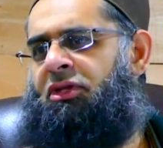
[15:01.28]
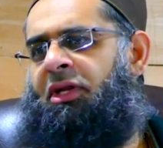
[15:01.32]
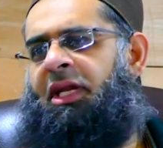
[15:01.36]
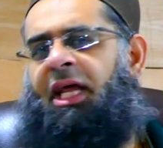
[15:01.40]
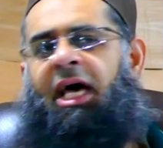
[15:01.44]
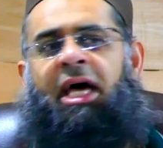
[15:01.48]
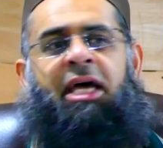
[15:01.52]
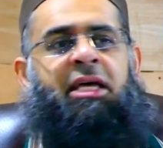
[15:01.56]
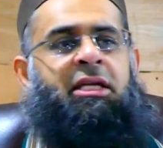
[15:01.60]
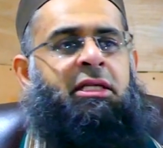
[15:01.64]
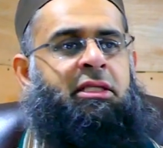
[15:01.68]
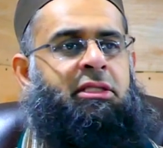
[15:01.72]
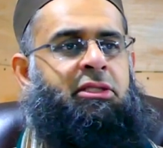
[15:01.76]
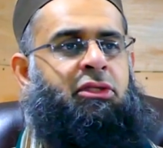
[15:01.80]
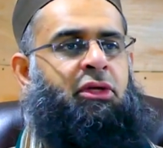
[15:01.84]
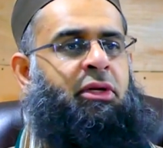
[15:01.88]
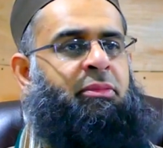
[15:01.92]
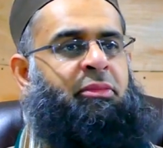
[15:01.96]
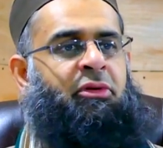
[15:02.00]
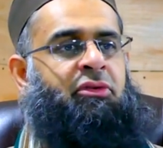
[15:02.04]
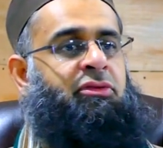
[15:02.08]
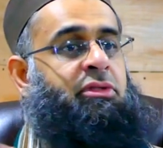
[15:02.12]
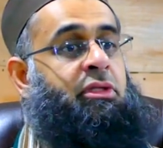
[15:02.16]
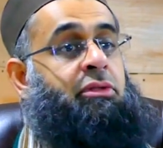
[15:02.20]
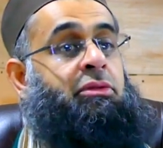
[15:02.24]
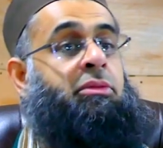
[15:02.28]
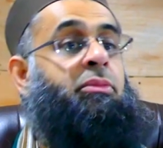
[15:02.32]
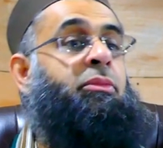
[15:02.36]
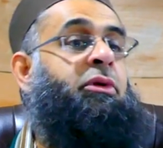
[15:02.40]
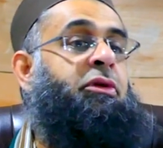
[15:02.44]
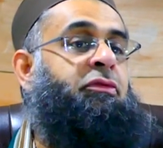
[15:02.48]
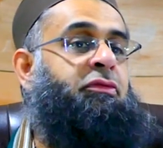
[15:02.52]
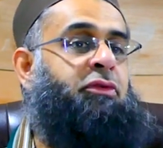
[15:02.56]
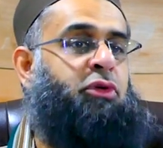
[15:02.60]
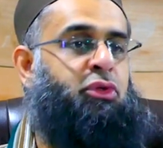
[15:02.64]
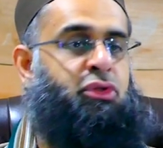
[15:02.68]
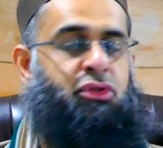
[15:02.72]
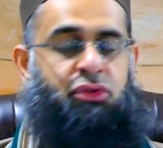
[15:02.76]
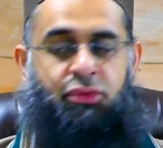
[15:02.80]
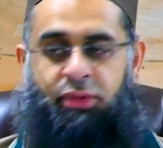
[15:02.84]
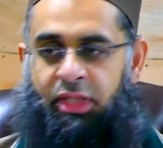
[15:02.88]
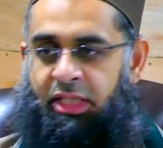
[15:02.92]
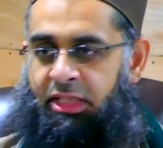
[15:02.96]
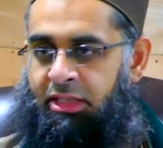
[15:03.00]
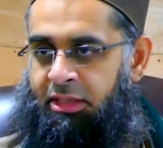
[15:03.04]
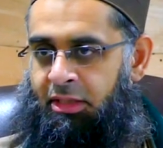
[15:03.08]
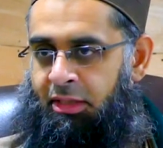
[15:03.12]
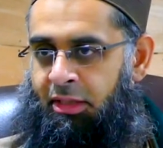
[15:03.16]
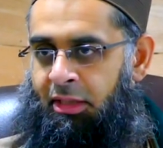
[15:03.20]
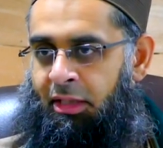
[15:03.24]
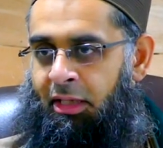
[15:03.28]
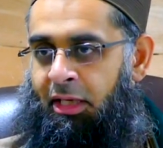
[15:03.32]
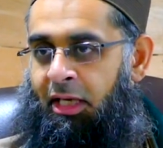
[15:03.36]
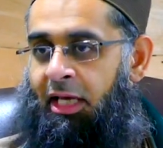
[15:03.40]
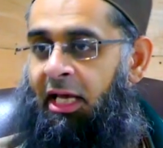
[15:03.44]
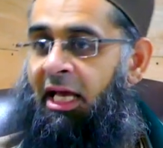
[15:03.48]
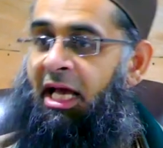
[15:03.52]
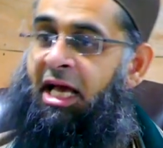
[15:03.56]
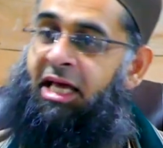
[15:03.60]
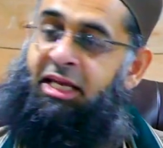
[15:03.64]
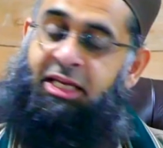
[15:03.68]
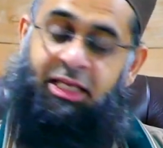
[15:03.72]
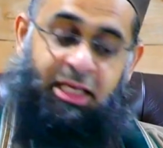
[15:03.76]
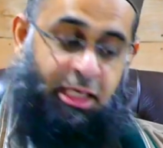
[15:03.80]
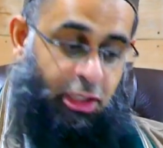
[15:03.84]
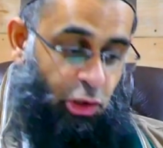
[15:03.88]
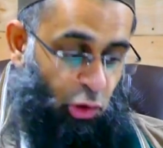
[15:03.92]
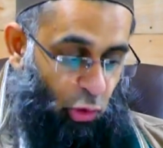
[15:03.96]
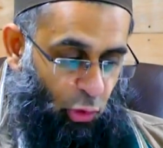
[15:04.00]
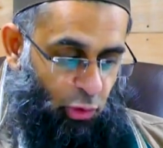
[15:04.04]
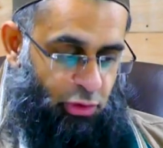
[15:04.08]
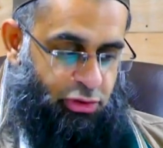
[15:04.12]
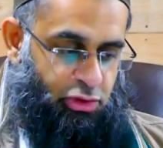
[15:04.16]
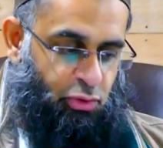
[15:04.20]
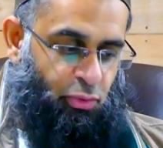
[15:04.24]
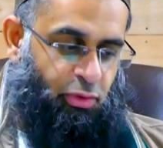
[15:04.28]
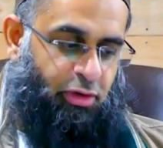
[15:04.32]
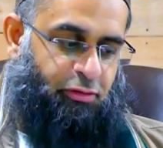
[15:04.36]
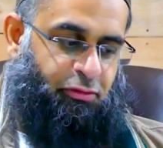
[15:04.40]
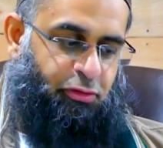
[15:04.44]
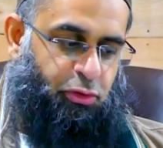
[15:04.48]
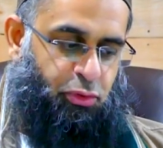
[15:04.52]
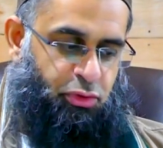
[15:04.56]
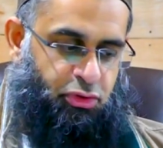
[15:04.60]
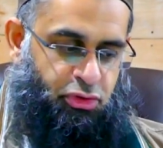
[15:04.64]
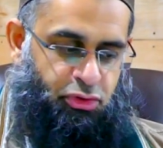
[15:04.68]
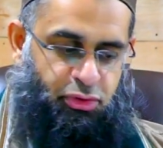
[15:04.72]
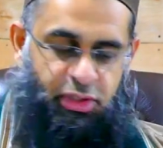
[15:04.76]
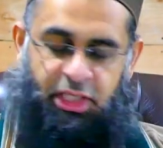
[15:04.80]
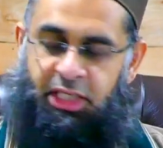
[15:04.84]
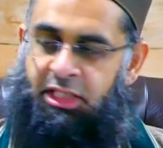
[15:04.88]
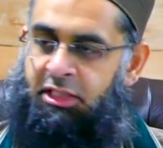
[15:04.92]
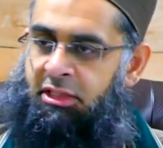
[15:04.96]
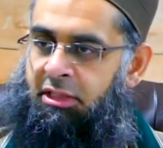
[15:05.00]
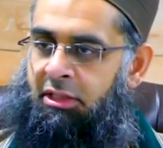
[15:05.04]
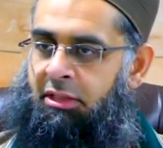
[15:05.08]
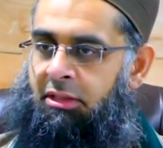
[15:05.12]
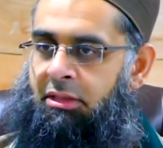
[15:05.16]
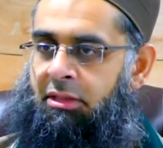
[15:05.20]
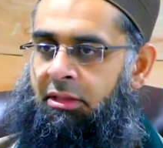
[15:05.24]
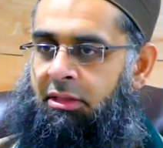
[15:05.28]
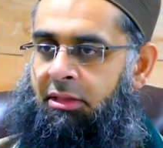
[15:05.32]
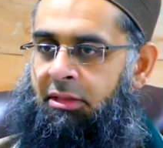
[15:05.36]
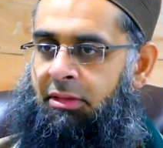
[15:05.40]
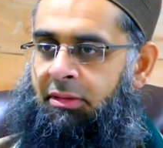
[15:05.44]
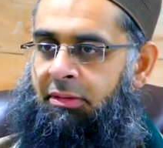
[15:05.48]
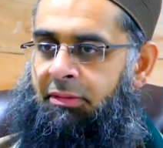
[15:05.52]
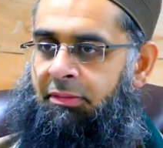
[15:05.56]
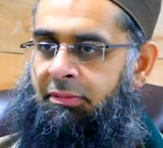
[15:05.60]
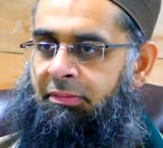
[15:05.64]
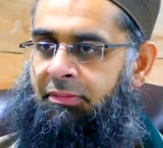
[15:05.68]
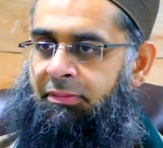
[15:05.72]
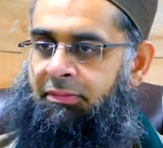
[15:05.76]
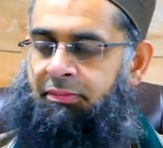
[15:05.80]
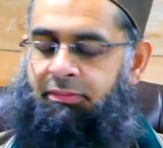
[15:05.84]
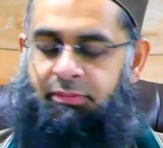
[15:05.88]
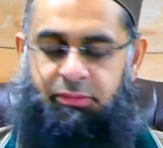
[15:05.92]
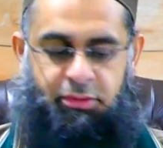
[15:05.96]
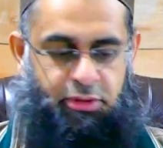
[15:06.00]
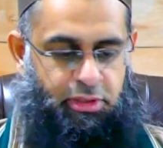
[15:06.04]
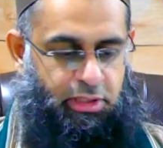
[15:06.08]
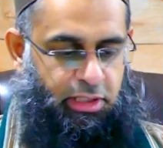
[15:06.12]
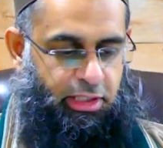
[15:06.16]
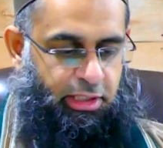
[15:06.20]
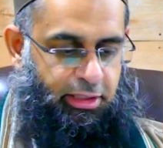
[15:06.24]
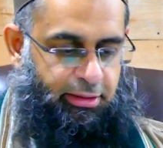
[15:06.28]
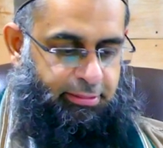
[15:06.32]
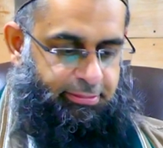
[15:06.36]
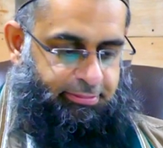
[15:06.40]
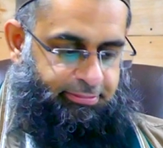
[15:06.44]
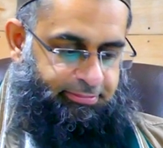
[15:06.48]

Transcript: on the idol, so the Prophet sallallahu alaihi wasallam refused to eat it, and he also refused to eat it. Right?